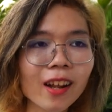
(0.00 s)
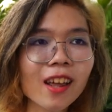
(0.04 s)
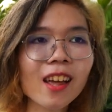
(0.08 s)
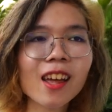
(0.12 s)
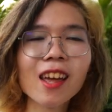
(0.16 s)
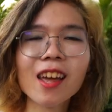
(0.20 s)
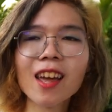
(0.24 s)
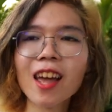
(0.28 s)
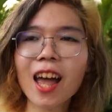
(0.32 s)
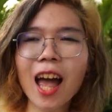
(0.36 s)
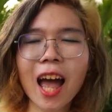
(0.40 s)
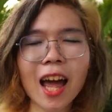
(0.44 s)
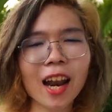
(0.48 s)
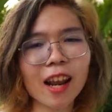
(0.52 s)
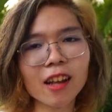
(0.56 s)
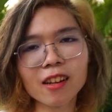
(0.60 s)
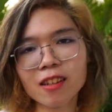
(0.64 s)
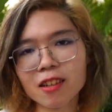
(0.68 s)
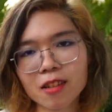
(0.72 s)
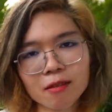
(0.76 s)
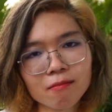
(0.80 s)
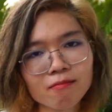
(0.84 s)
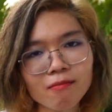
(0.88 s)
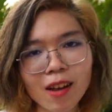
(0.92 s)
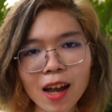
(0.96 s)
And I
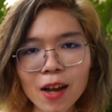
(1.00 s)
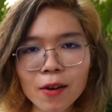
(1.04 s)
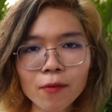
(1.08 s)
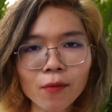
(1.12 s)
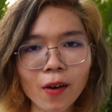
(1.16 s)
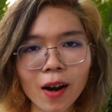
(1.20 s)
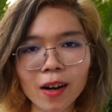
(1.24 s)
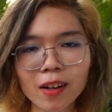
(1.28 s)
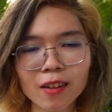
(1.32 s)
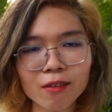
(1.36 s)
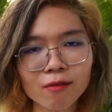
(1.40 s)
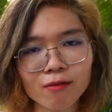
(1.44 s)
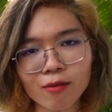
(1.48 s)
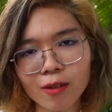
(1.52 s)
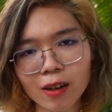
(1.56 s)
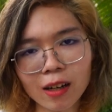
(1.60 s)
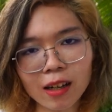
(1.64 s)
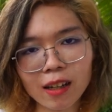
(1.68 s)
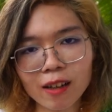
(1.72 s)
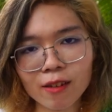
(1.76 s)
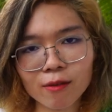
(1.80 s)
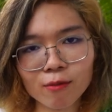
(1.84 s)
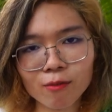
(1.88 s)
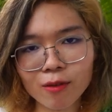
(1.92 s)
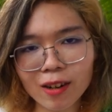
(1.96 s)
just, I find it
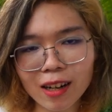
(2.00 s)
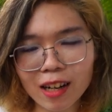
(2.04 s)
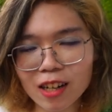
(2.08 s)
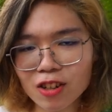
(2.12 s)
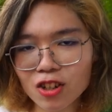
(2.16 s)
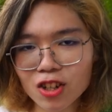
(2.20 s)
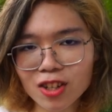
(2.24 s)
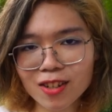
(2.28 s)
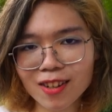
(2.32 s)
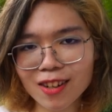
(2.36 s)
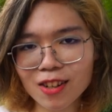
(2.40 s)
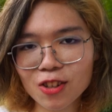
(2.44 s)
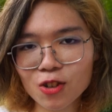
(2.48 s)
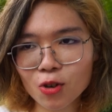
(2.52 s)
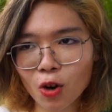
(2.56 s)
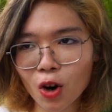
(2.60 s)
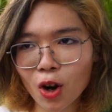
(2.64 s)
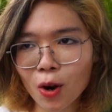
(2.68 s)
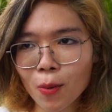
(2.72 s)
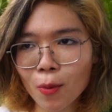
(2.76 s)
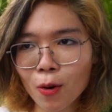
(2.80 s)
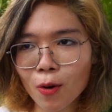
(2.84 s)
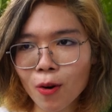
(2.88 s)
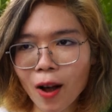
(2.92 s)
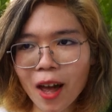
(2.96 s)
really, really just
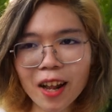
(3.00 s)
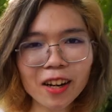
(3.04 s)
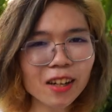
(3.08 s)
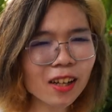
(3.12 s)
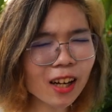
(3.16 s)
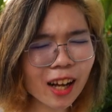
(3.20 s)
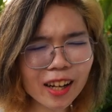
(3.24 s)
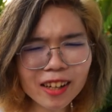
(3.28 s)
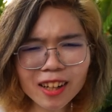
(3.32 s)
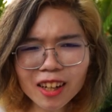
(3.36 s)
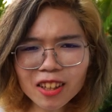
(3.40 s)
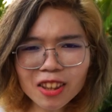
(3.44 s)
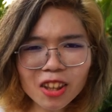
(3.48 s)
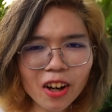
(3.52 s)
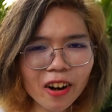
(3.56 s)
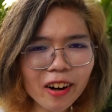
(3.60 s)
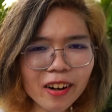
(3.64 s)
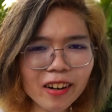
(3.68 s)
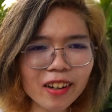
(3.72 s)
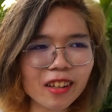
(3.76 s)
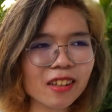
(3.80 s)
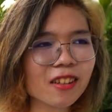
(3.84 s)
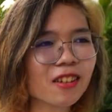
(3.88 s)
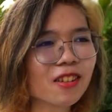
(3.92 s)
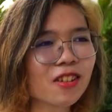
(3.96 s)
enjoyable and, and
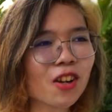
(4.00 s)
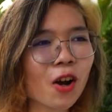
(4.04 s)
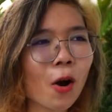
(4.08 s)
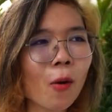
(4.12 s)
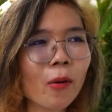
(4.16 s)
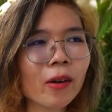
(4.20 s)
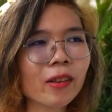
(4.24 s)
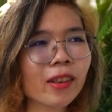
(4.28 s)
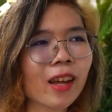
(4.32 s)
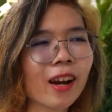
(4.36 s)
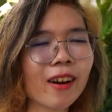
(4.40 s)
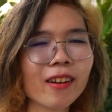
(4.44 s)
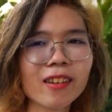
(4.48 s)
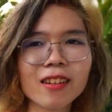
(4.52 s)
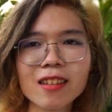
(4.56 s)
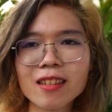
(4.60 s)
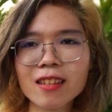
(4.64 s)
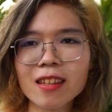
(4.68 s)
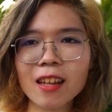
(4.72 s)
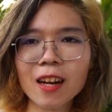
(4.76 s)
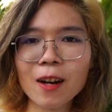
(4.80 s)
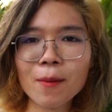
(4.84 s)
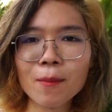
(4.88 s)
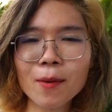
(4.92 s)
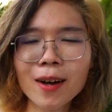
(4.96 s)
cathartic, just going there in the
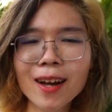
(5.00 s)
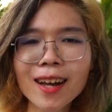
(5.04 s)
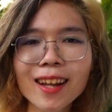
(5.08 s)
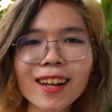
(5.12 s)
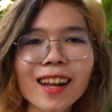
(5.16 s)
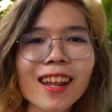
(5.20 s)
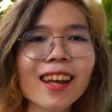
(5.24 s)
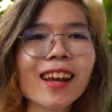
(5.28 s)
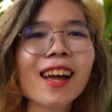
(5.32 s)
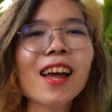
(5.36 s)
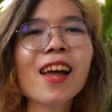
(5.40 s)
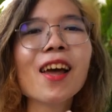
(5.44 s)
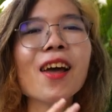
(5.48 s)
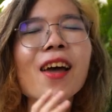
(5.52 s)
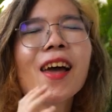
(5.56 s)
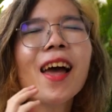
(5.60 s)
cinema and like,